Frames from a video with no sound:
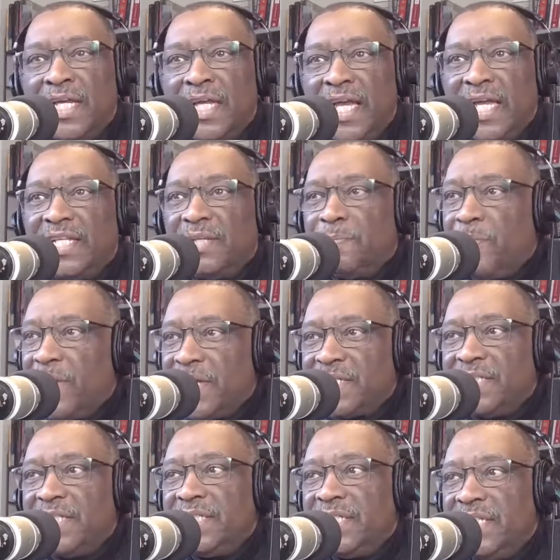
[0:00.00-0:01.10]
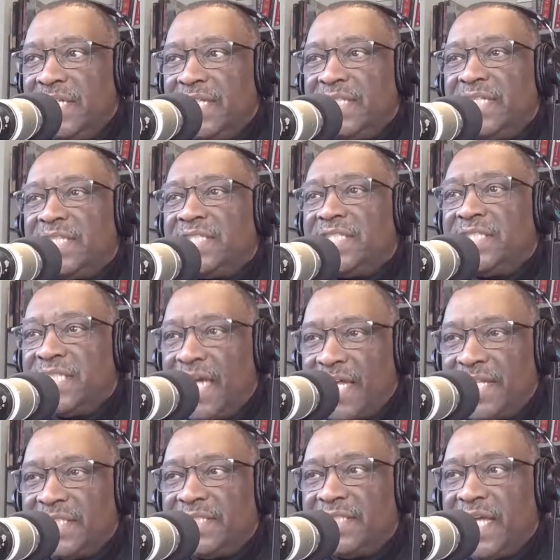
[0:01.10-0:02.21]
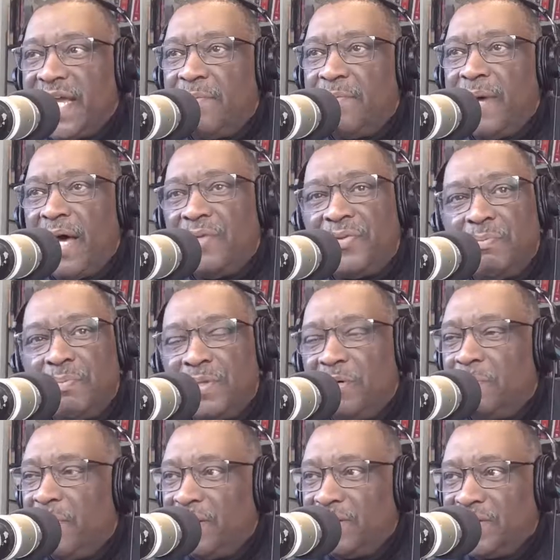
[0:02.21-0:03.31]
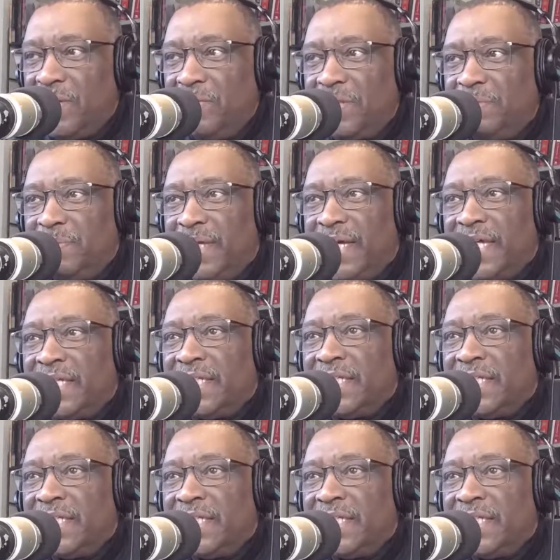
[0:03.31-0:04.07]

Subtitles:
And the president needed to shut his damn mouth, and Bill Barr told him that.